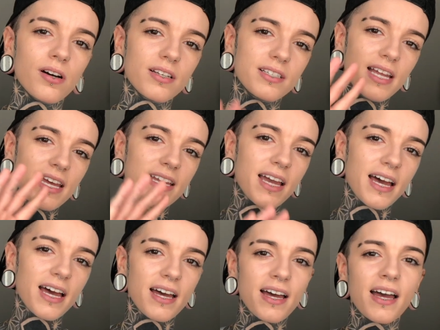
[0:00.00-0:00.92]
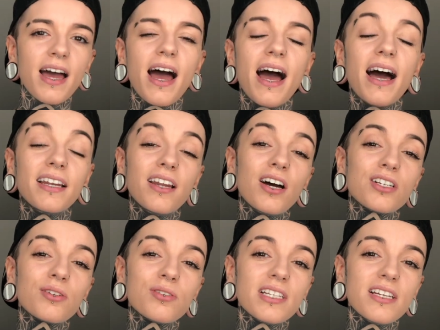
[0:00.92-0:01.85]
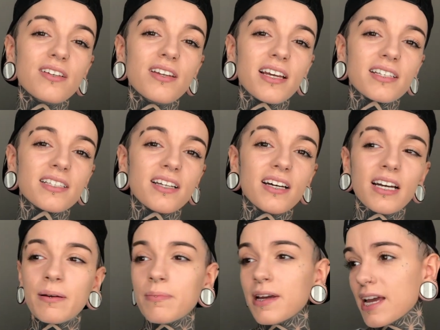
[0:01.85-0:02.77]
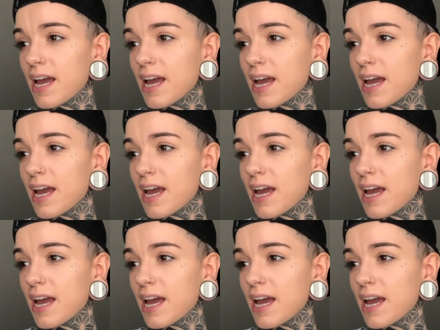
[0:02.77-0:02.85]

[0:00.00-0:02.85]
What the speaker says: Take care, and I shall see you next time.